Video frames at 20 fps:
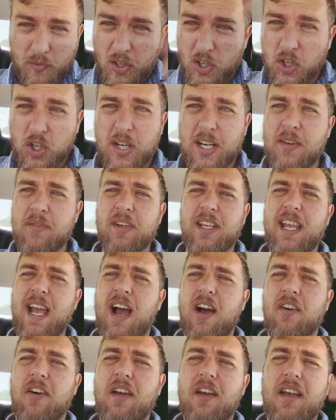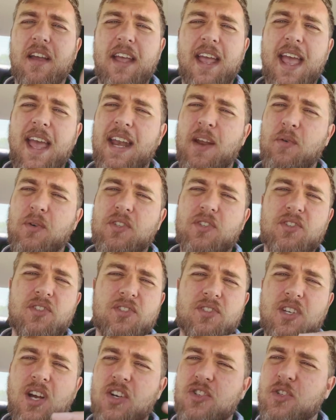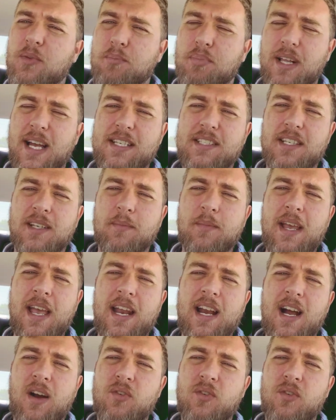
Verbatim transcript: Couldn't even count. And it was such a blessing, man.